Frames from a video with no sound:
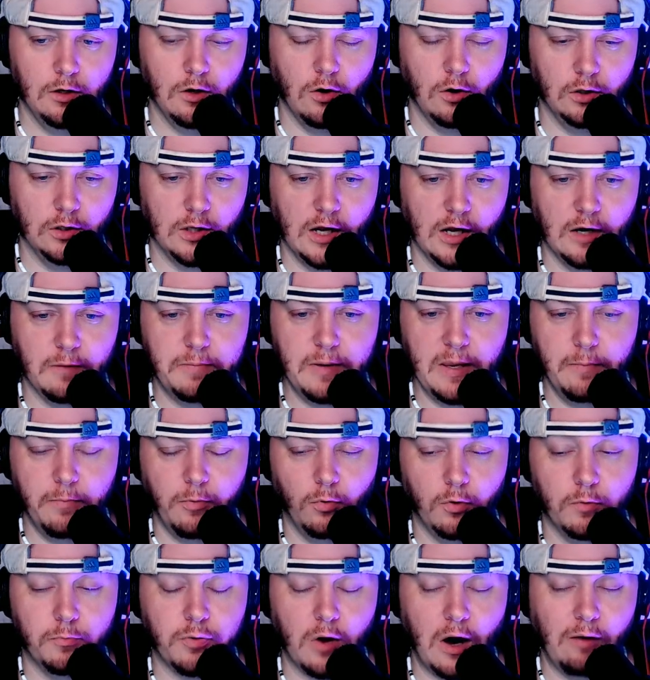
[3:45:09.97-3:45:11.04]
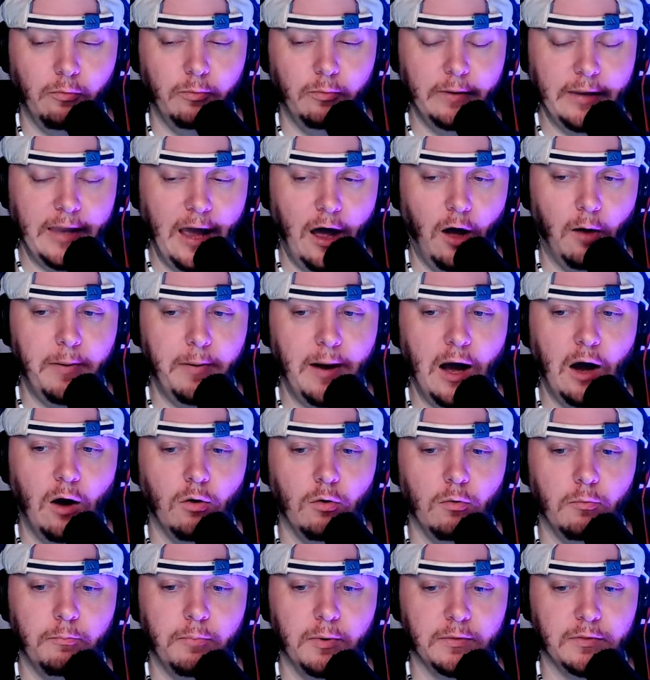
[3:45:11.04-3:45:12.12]
a lot of people would probably help out,
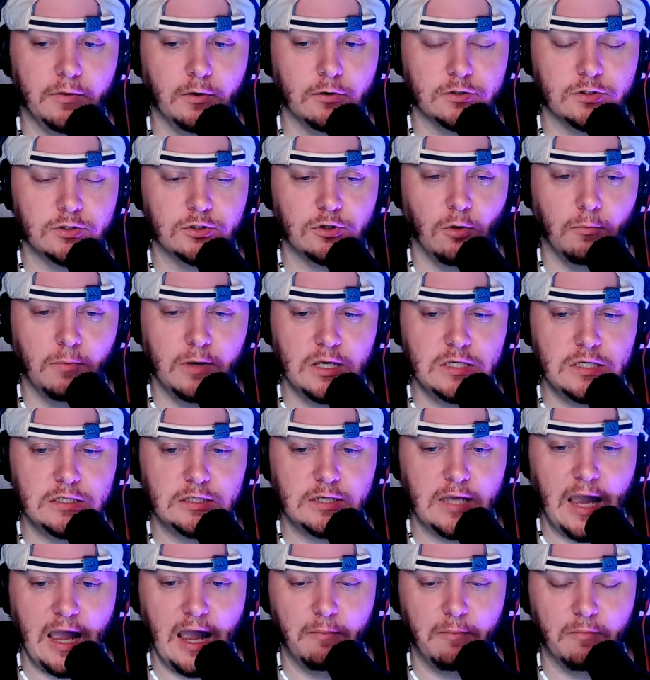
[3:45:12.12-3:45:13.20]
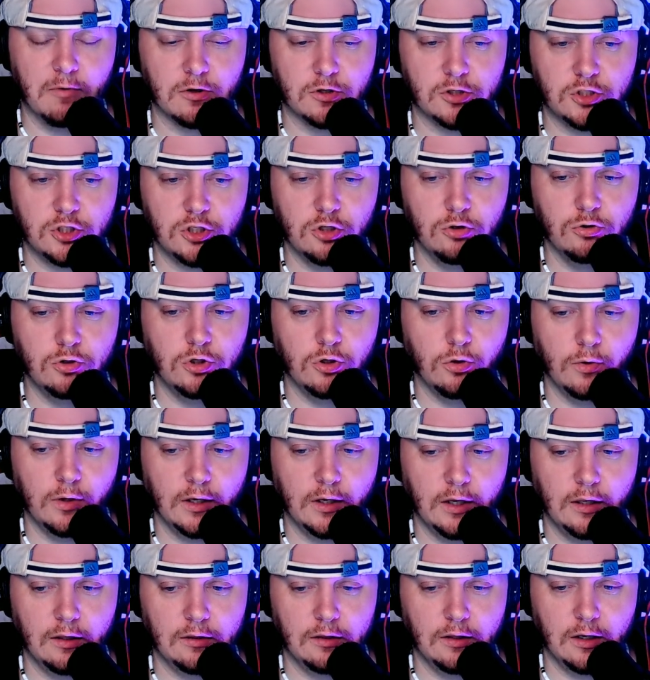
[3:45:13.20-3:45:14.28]
but there's so many scammers, too, doing
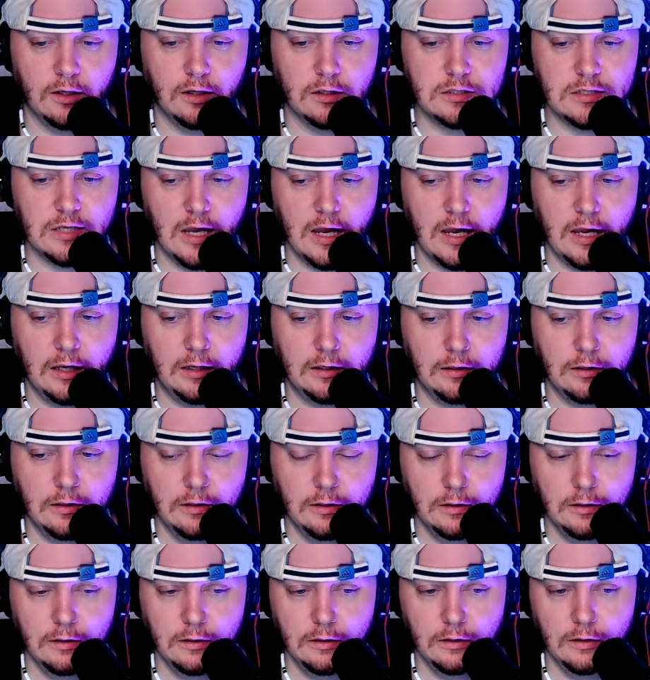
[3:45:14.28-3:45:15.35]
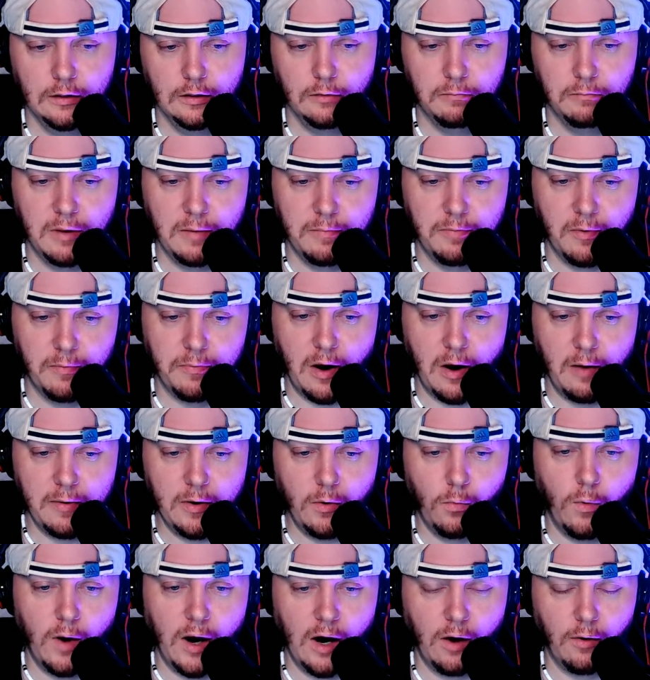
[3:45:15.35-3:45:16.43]
it that it's like people are probably
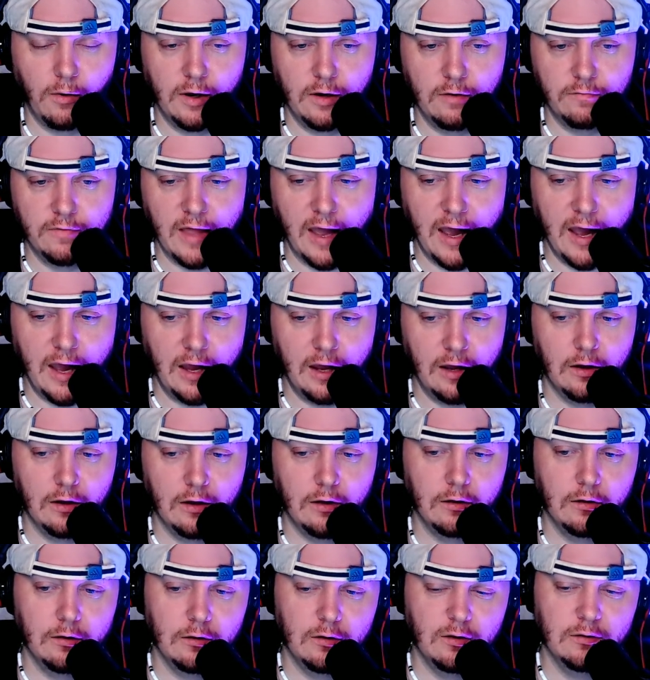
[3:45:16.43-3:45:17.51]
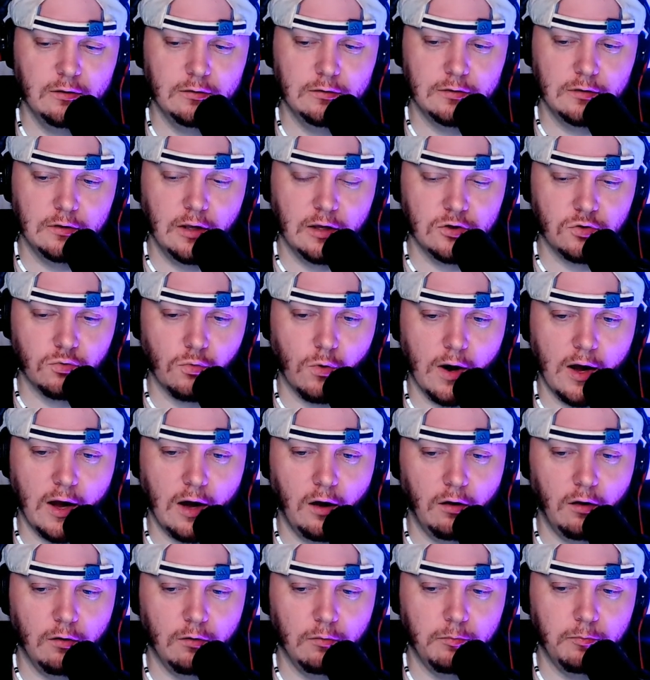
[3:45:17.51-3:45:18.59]
wary of that as
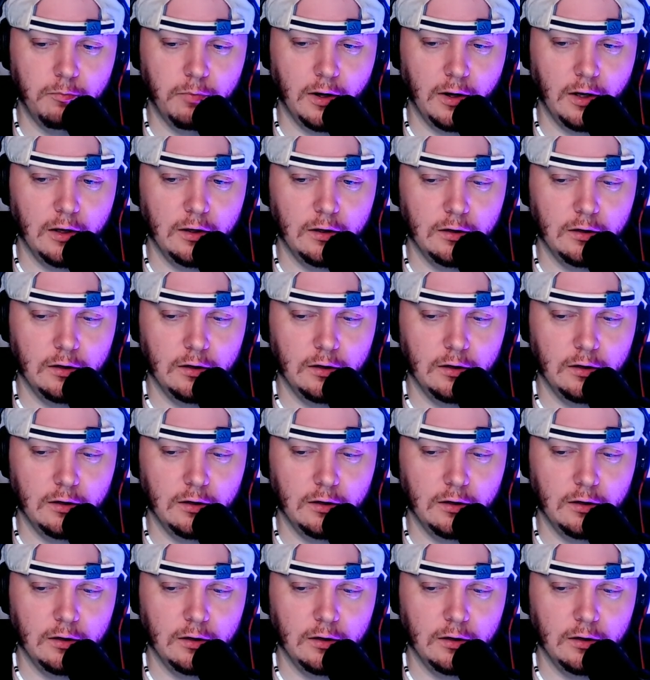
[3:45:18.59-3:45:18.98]
well. But